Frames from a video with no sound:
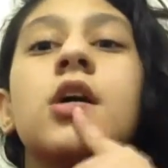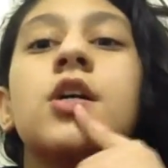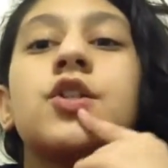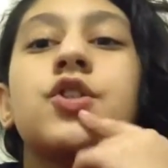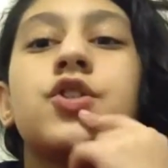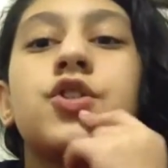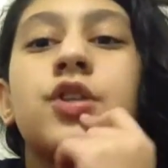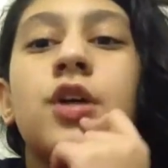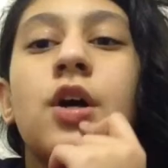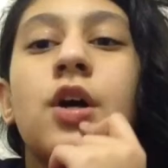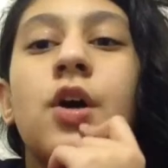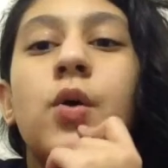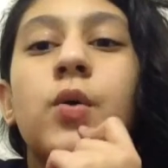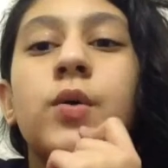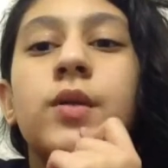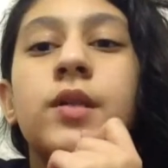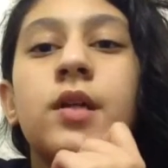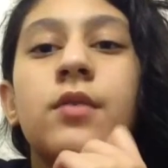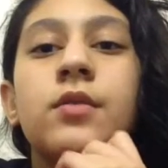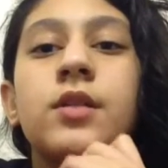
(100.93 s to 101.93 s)
So
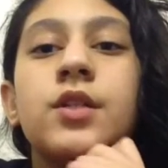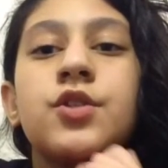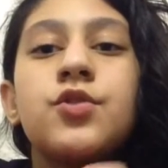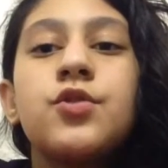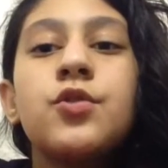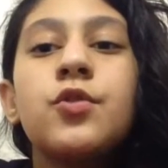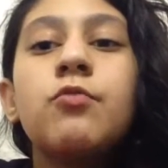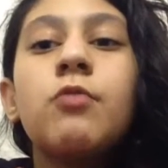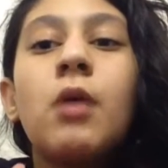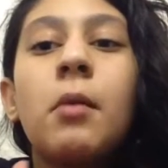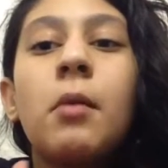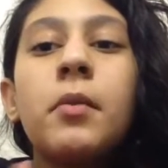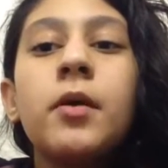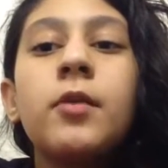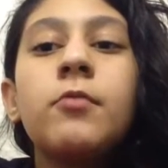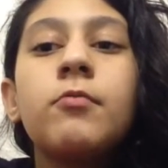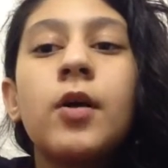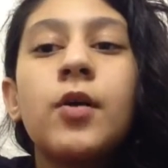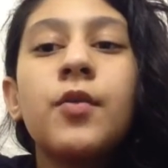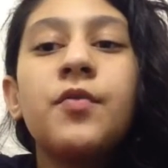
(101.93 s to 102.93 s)
there was two
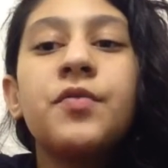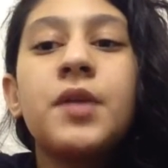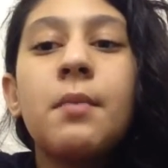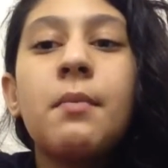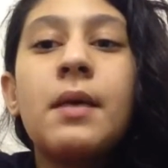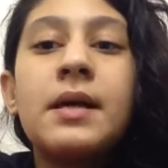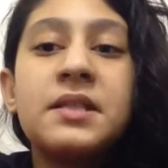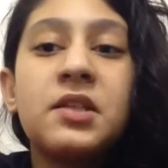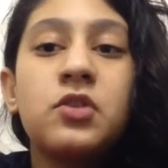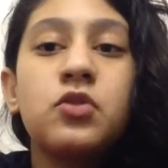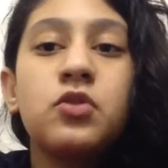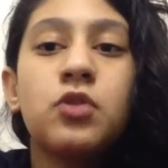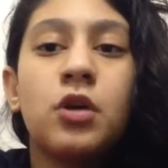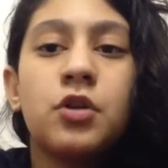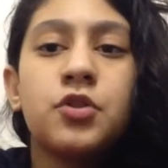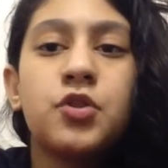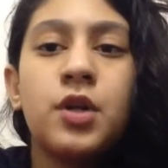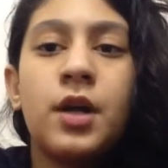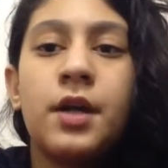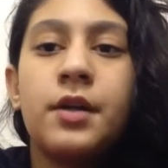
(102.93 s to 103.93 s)
women, one of them has a
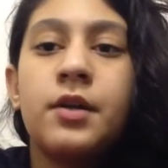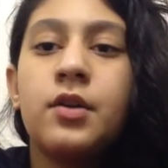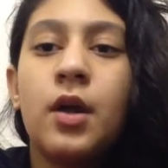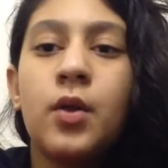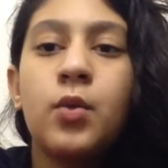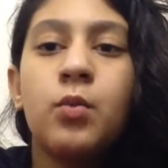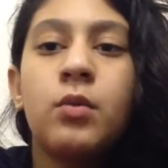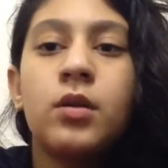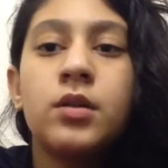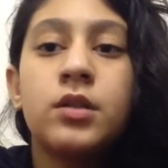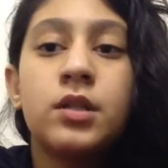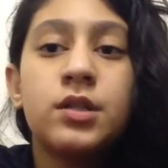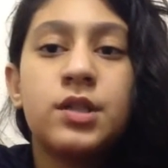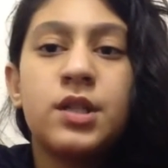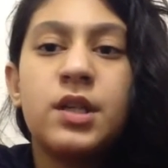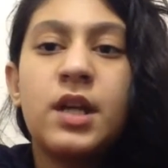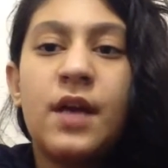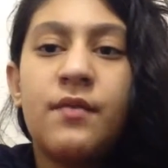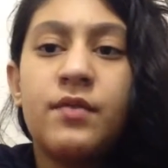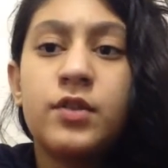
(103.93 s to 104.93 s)
daughter and another one
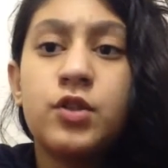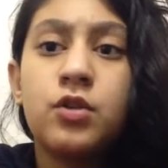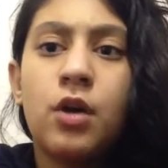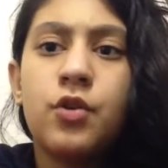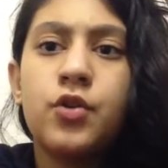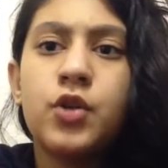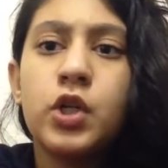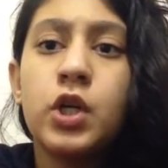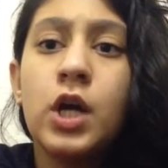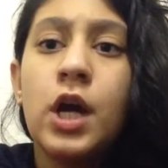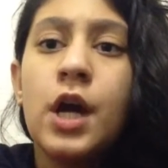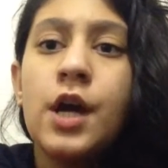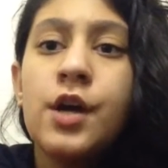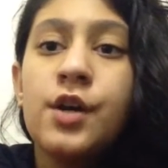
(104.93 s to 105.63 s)
doesn't have a daughter.